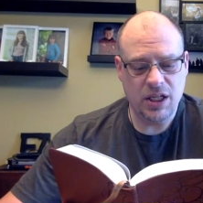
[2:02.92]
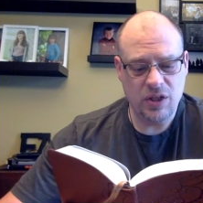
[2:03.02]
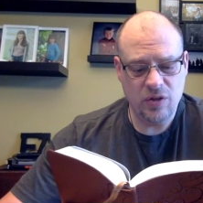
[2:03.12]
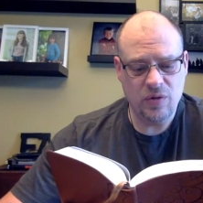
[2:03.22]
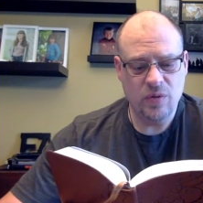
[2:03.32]

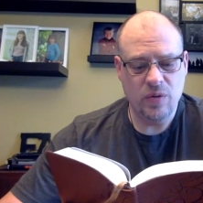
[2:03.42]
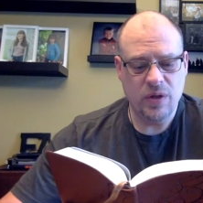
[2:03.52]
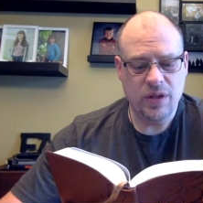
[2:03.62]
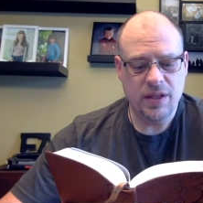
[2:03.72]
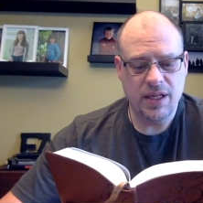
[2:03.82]
you
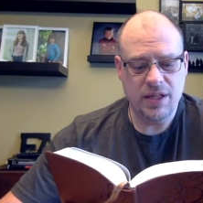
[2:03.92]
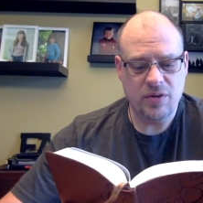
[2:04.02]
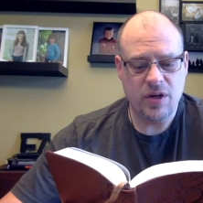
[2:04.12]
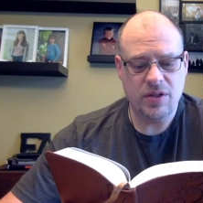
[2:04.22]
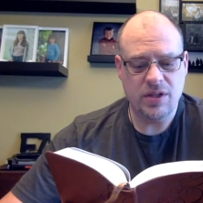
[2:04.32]
they
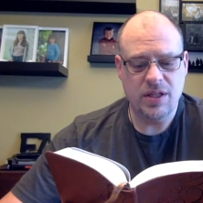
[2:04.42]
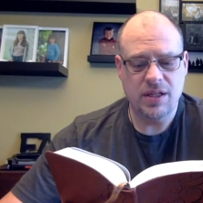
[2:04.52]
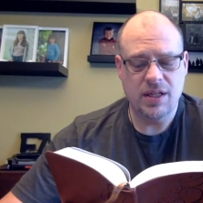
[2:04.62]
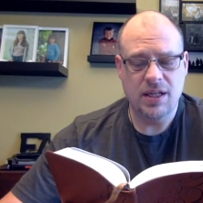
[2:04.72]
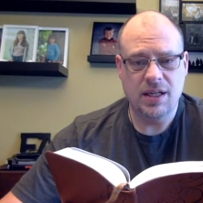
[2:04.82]
trusted
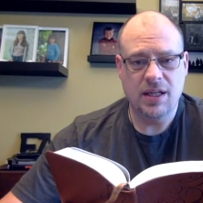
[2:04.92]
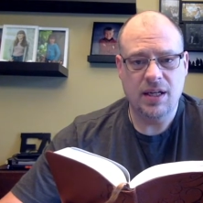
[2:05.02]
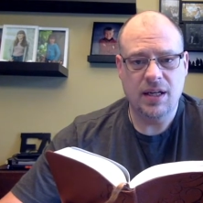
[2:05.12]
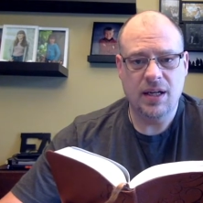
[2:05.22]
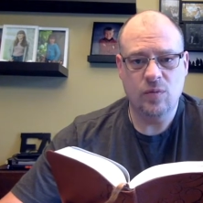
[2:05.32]

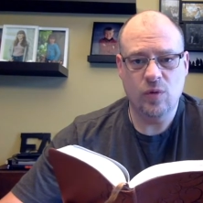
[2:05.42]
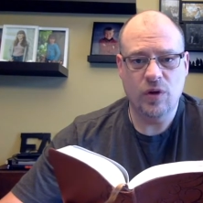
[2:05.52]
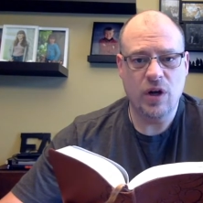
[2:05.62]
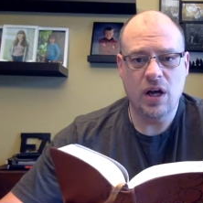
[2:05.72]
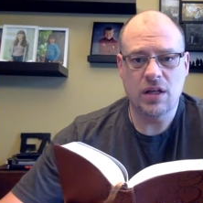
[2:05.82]
and
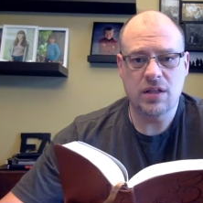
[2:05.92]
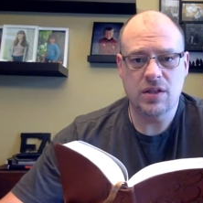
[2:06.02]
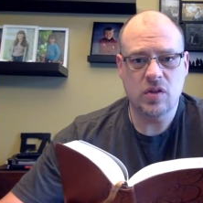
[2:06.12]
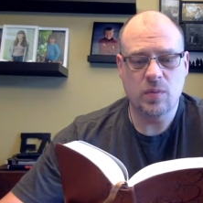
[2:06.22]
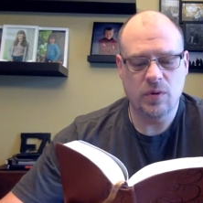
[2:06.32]
were not
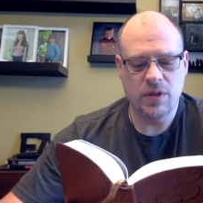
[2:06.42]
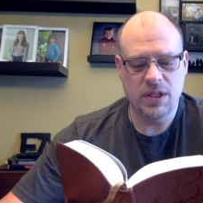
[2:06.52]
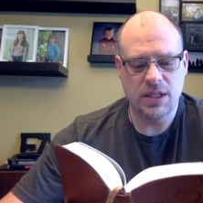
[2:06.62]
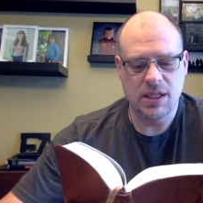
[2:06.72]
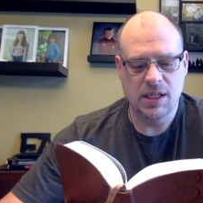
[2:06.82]

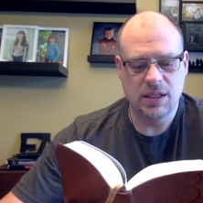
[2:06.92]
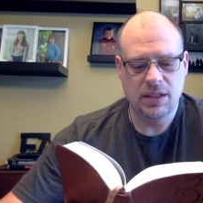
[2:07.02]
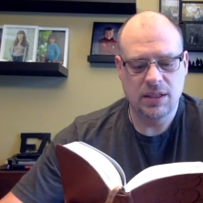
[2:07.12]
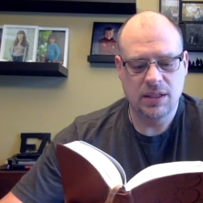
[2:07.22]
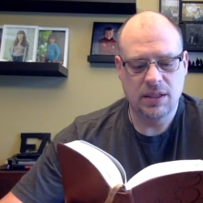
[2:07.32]
disappointed.
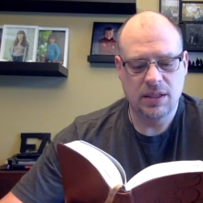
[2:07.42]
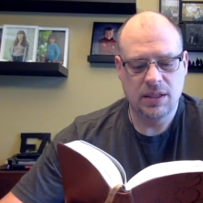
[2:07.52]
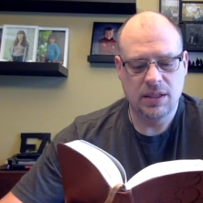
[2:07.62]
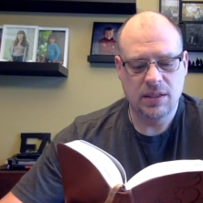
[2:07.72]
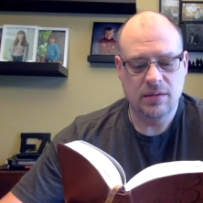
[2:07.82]

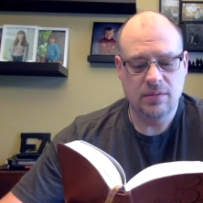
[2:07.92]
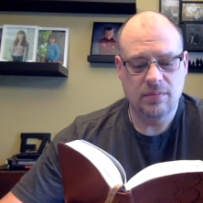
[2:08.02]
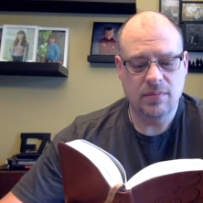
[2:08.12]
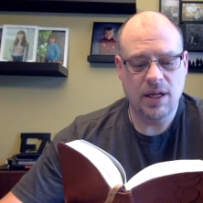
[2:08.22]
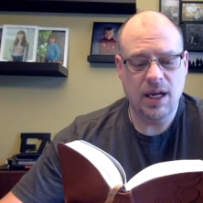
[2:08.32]

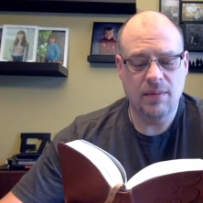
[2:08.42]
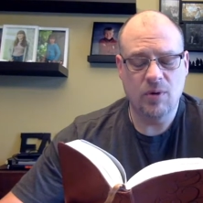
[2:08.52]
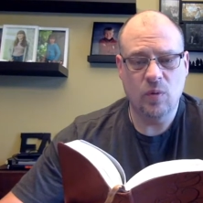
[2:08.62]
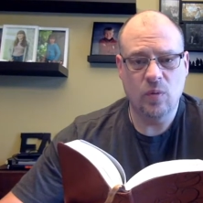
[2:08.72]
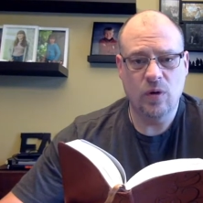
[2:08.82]
I am
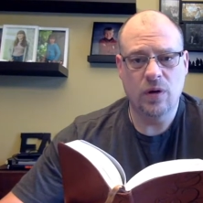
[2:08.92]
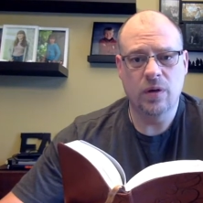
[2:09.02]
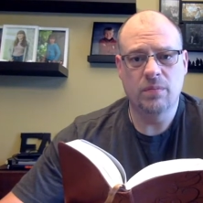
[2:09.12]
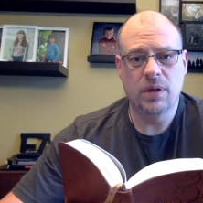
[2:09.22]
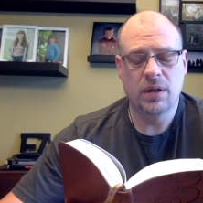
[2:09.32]
a
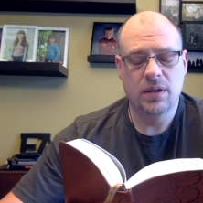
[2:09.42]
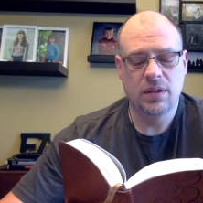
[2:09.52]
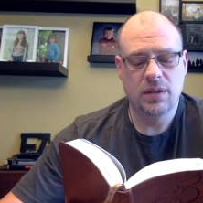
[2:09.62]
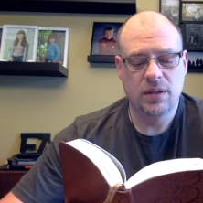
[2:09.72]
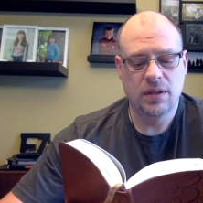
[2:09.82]
worm
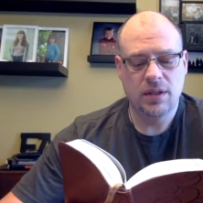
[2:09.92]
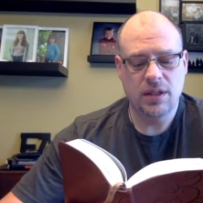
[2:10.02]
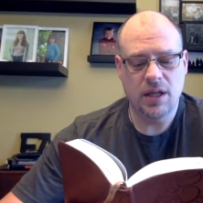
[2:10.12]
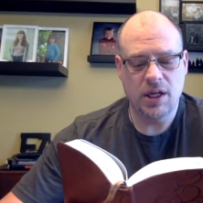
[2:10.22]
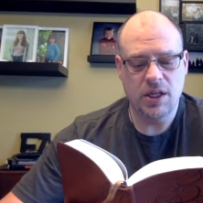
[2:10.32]

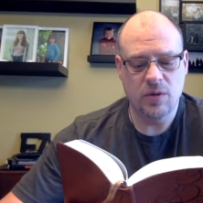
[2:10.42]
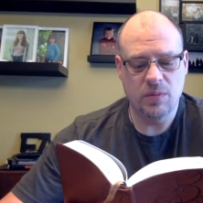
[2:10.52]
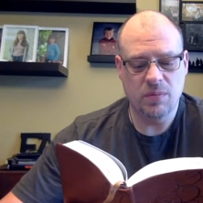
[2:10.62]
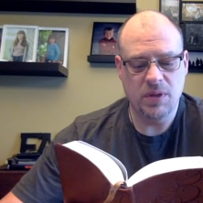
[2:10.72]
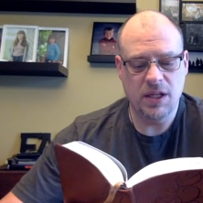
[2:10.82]
not a
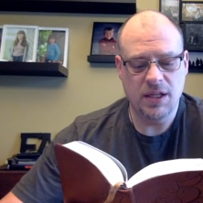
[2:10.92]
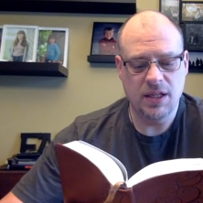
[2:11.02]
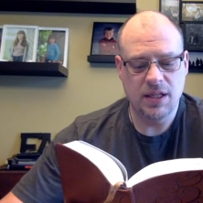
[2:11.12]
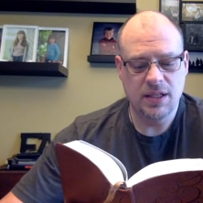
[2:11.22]
human being.